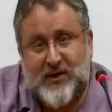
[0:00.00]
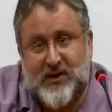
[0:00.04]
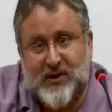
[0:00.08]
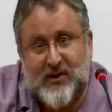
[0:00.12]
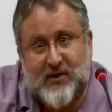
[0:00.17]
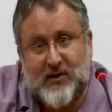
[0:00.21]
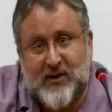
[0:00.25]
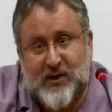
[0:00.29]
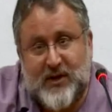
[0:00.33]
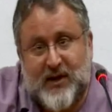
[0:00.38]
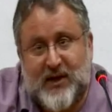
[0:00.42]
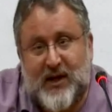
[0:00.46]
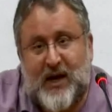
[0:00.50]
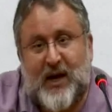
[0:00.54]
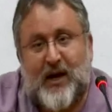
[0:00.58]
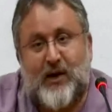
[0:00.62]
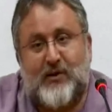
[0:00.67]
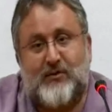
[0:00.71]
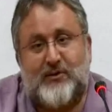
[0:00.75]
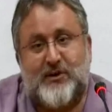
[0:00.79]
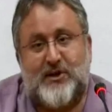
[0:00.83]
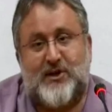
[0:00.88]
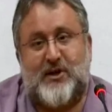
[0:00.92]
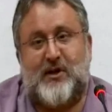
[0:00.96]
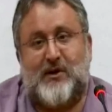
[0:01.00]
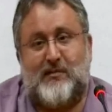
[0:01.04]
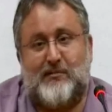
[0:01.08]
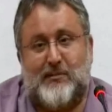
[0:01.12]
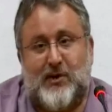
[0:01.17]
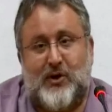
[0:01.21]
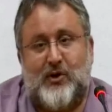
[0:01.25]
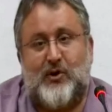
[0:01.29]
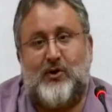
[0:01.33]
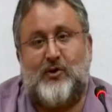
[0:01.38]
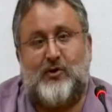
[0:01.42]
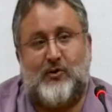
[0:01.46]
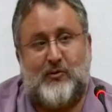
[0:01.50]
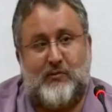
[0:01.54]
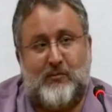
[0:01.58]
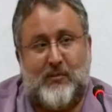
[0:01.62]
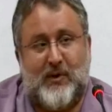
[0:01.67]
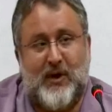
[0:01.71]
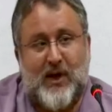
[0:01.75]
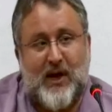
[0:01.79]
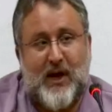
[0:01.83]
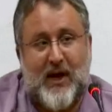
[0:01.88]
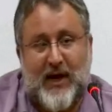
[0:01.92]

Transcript: till the cows come home